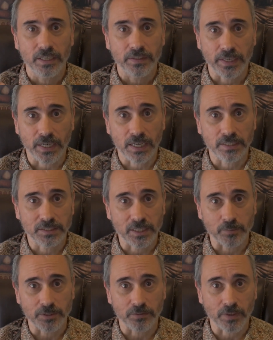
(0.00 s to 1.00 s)
the
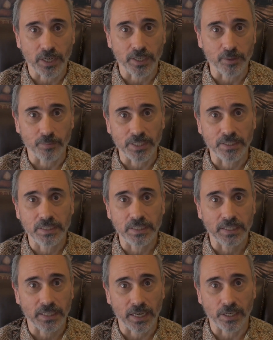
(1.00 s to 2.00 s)
concepts of REBT
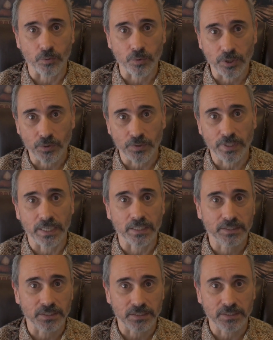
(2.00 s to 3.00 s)
and how to work with
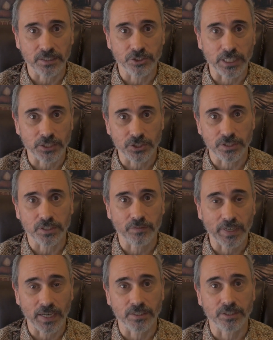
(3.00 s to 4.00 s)
Ellis's suggestions of
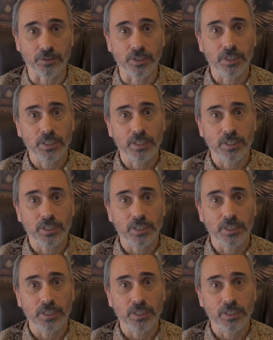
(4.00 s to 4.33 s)
how to